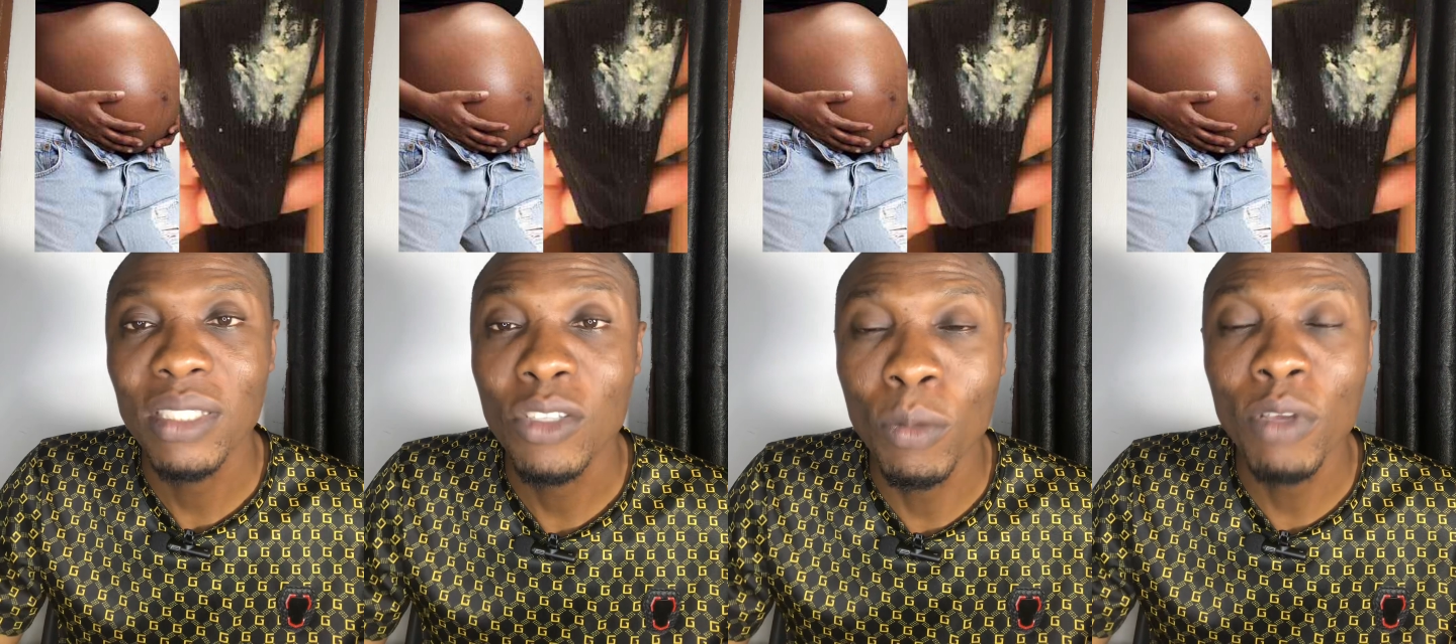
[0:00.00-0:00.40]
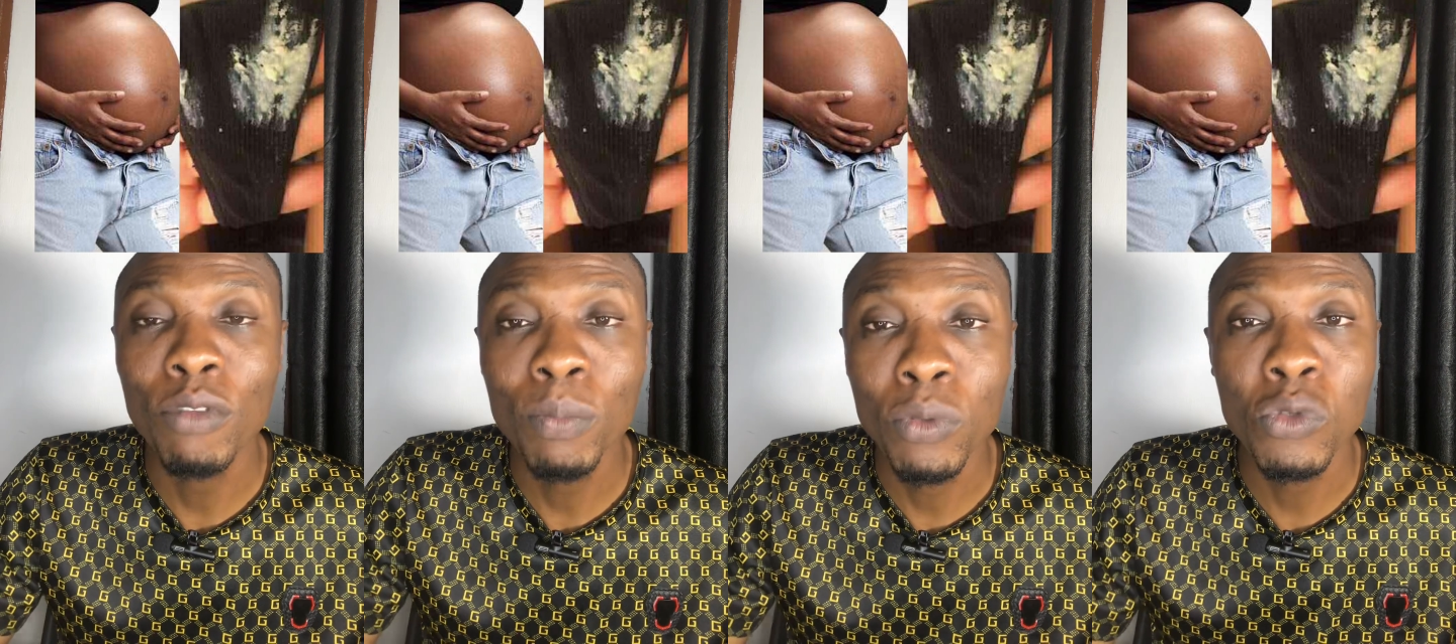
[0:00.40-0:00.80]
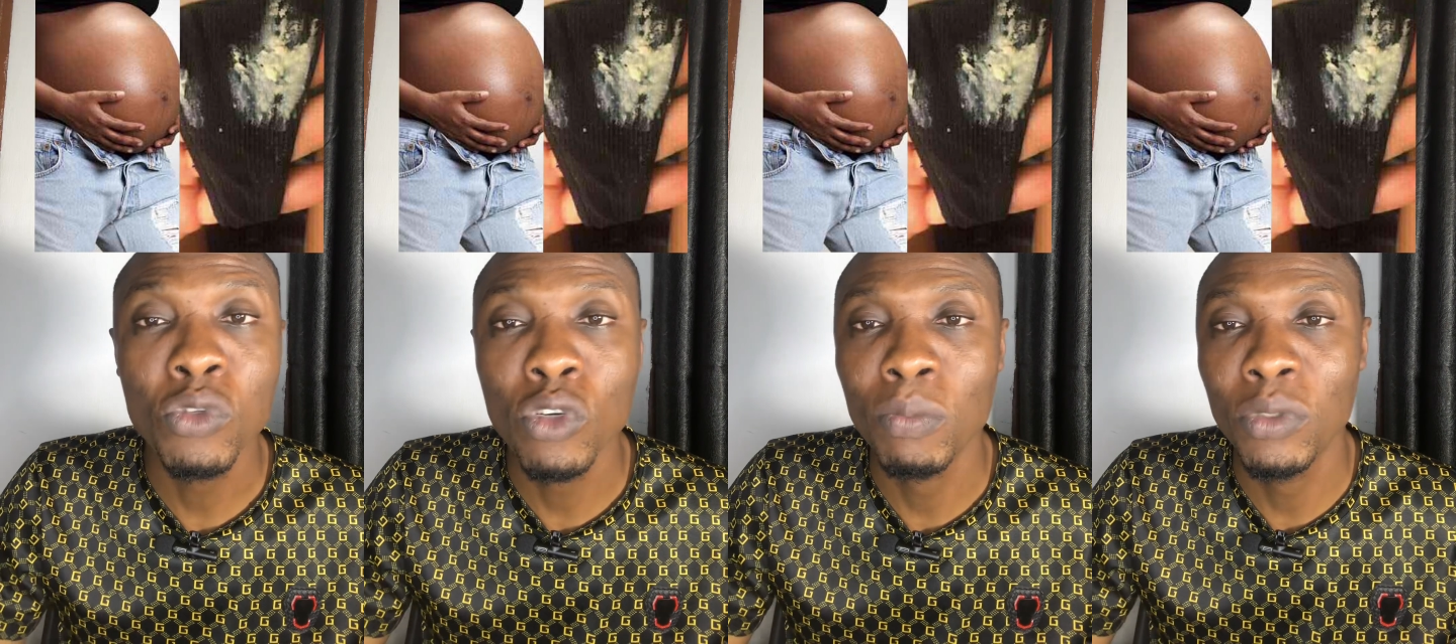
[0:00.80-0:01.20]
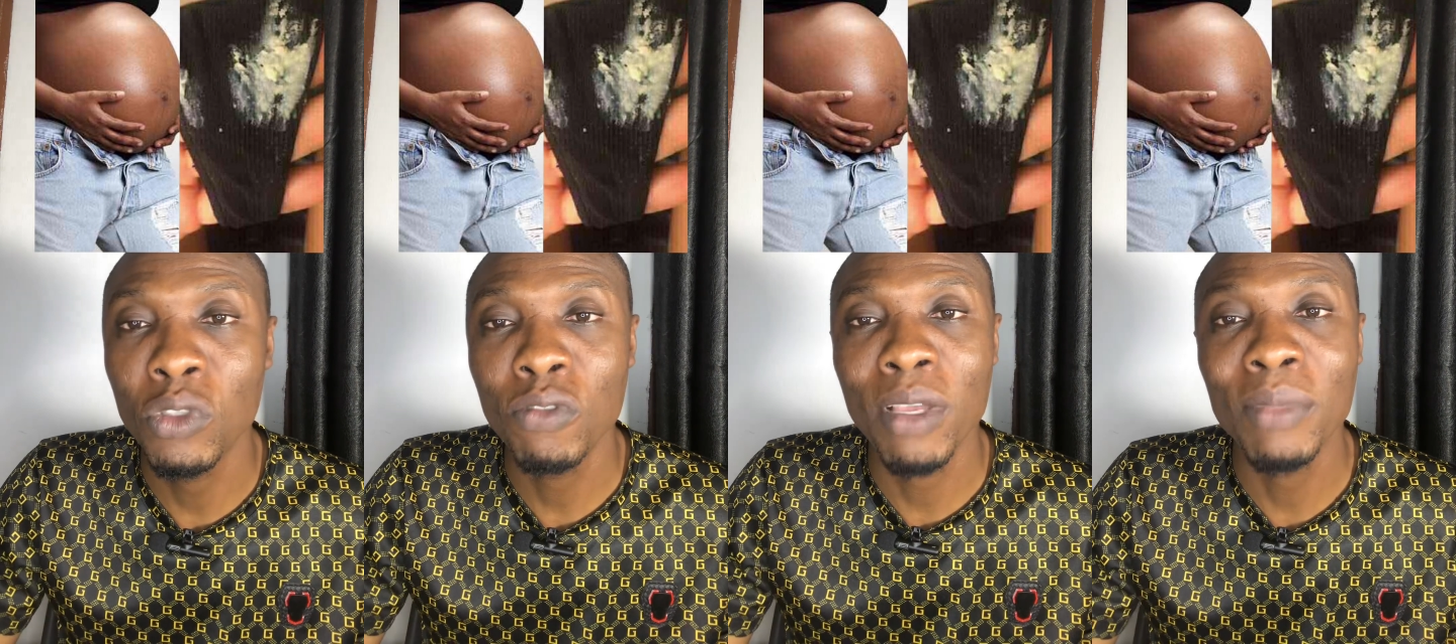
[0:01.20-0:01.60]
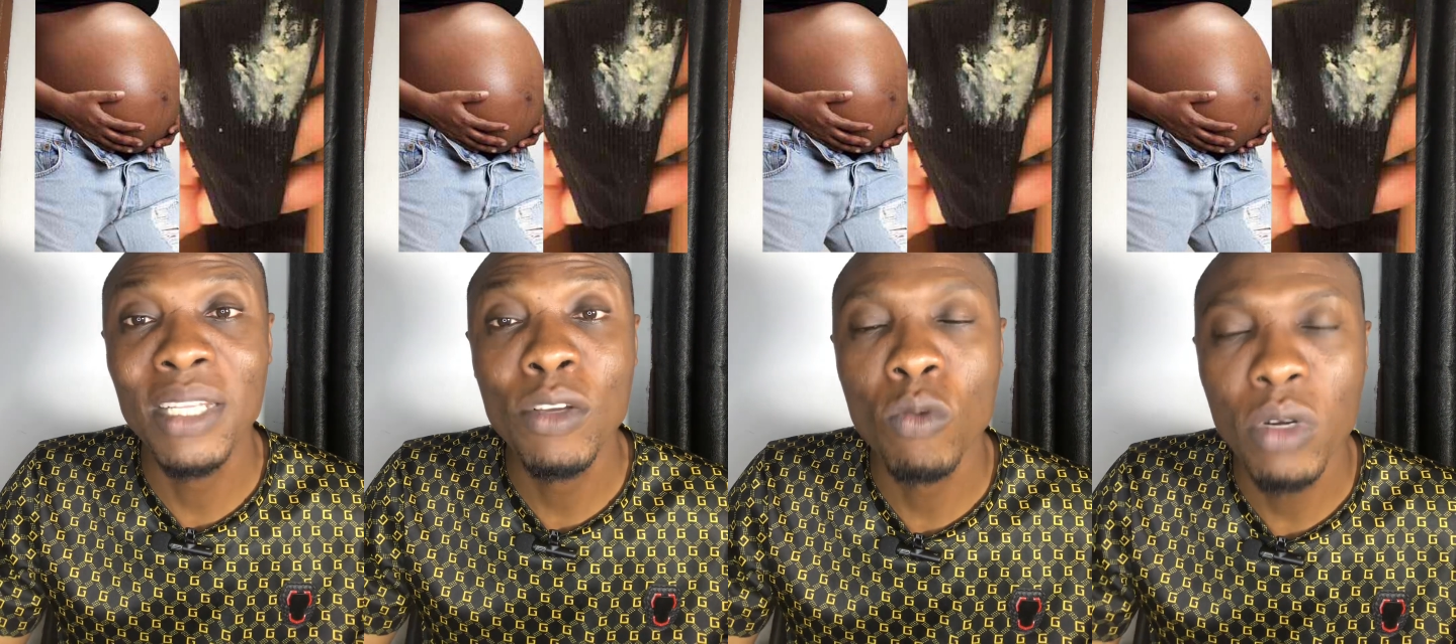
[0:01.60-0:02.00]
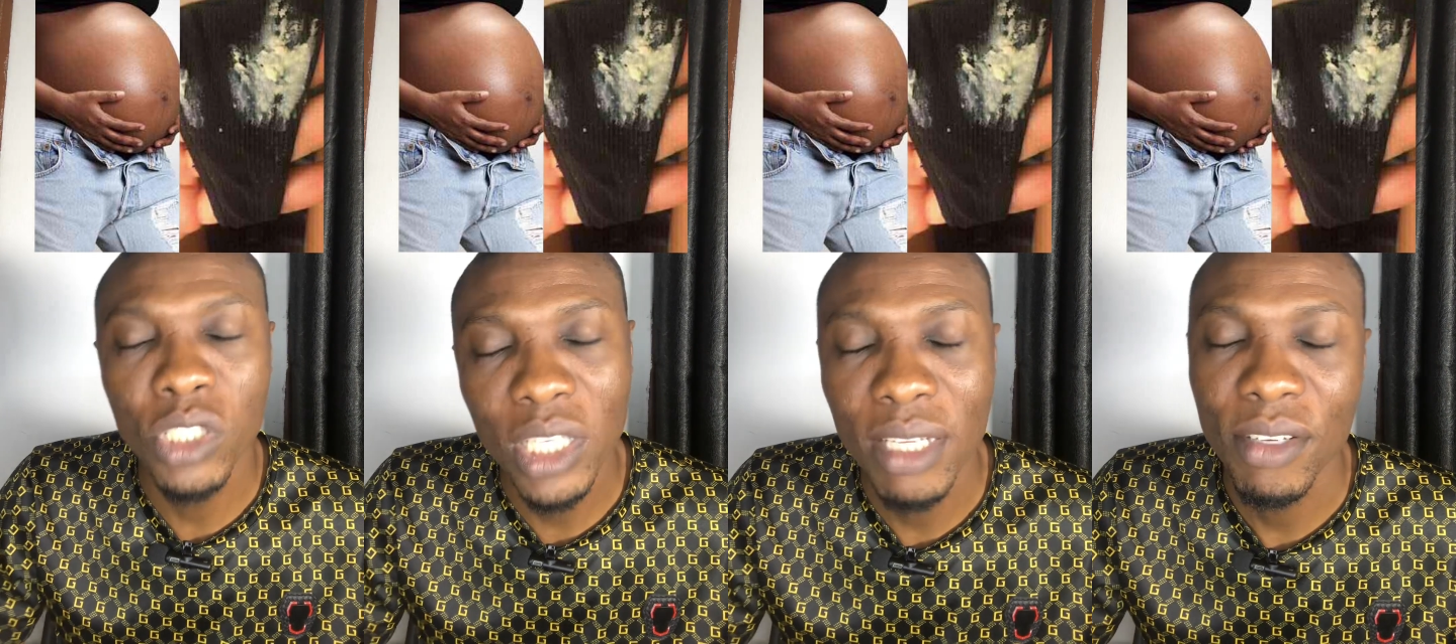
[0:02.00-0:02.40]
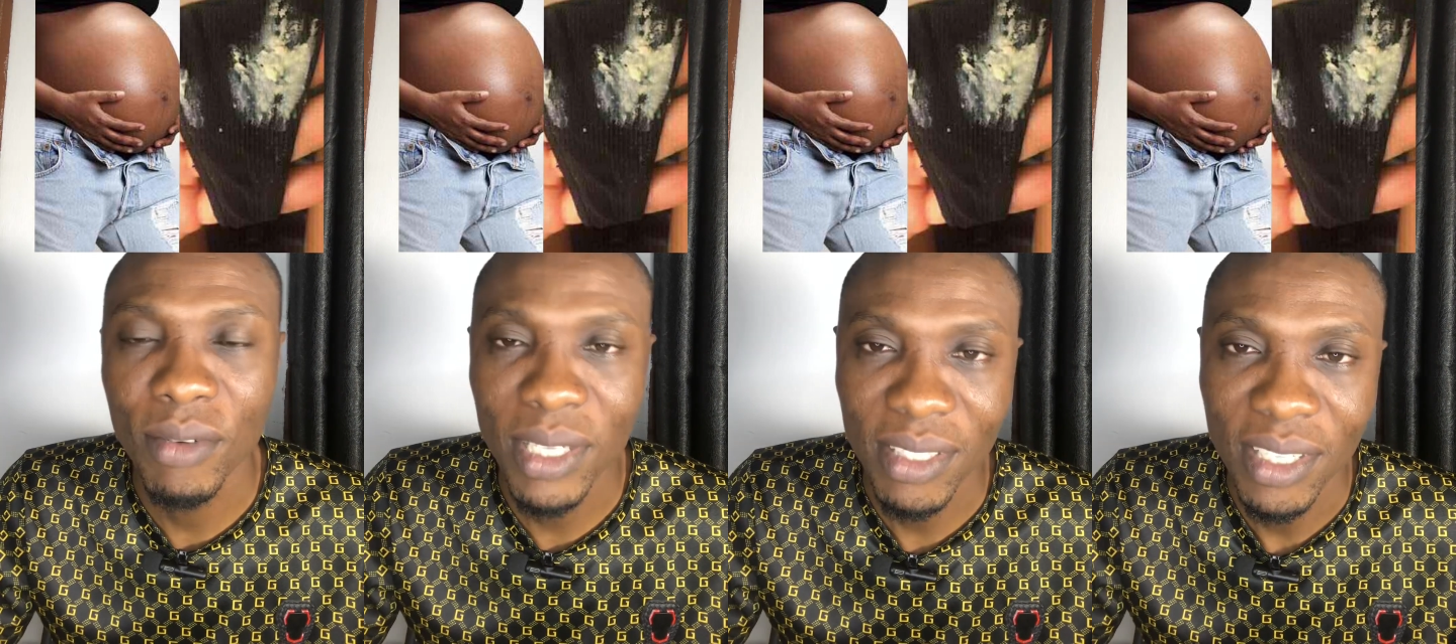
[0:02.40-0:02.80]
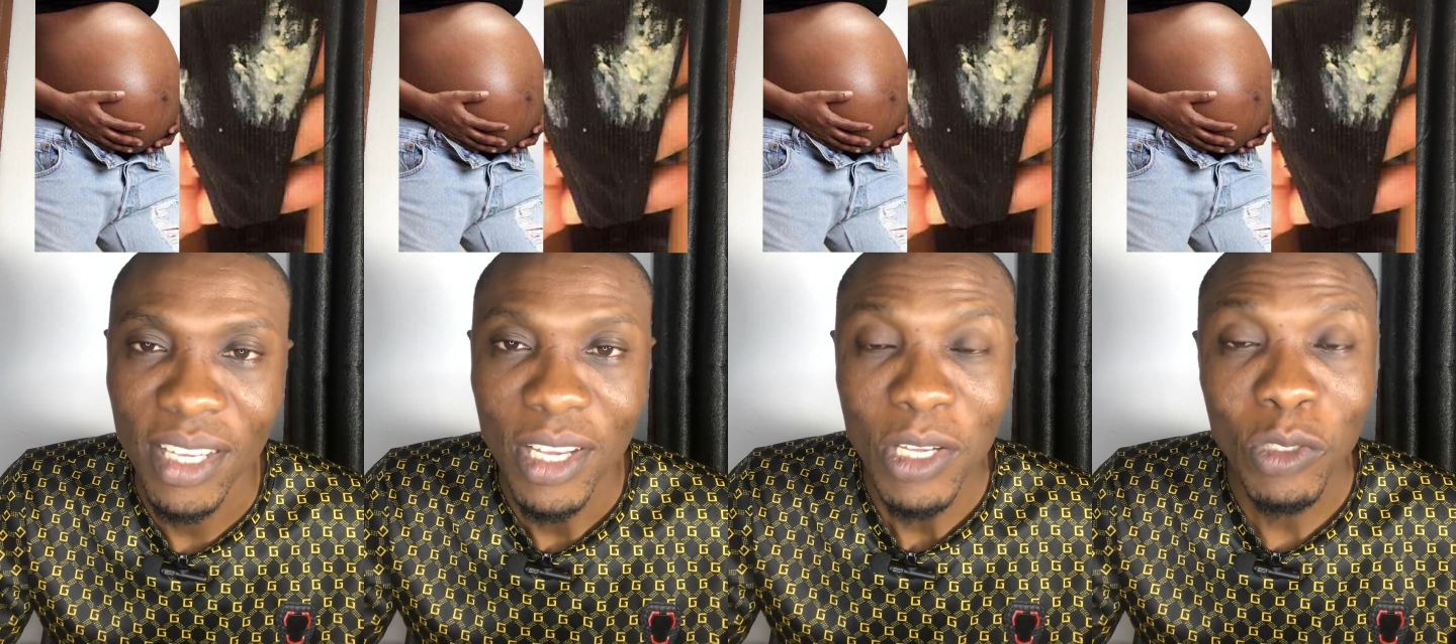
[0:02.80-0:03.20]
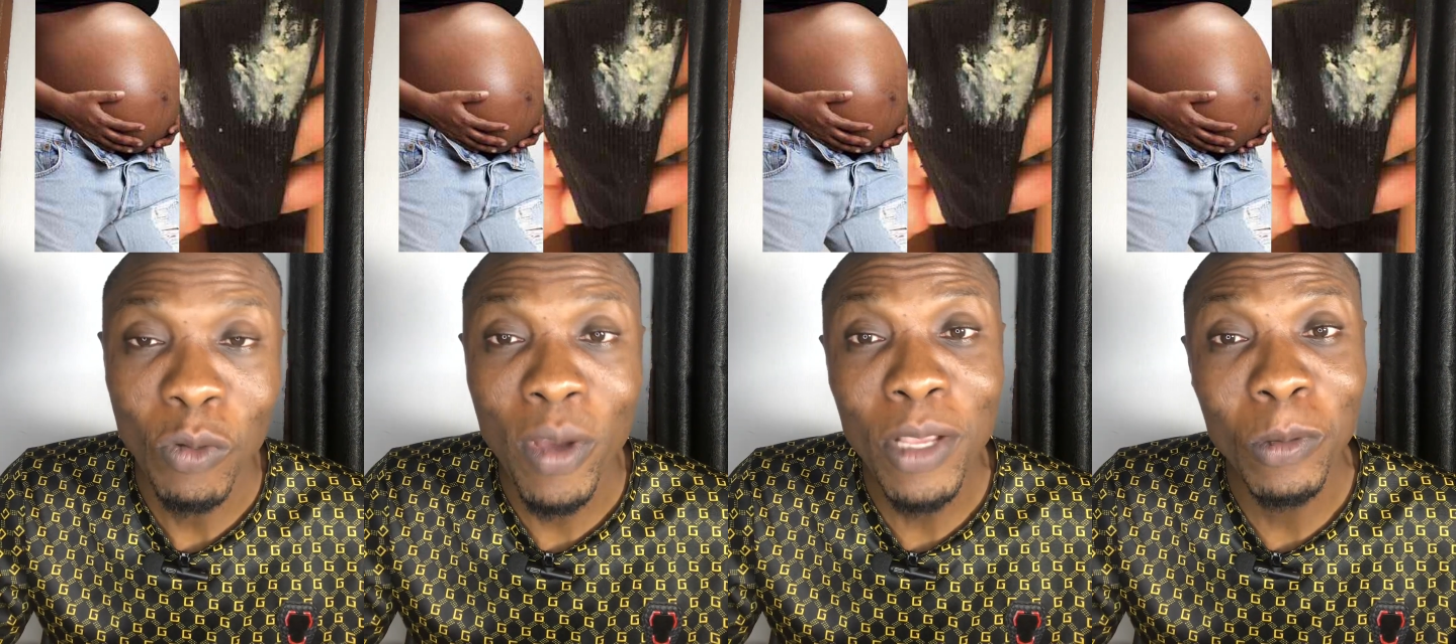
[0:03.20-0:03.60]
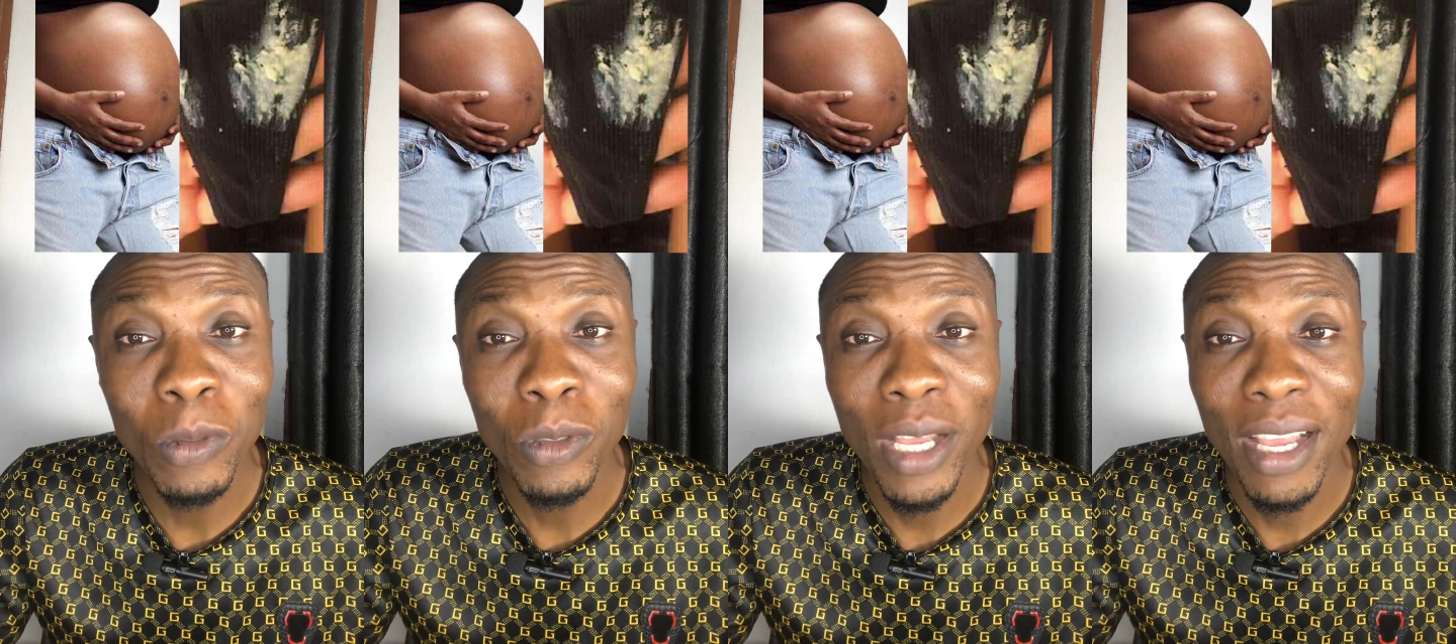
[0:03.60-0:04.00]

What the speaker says: Some even put soap, use feminine wash and the rest. So when you do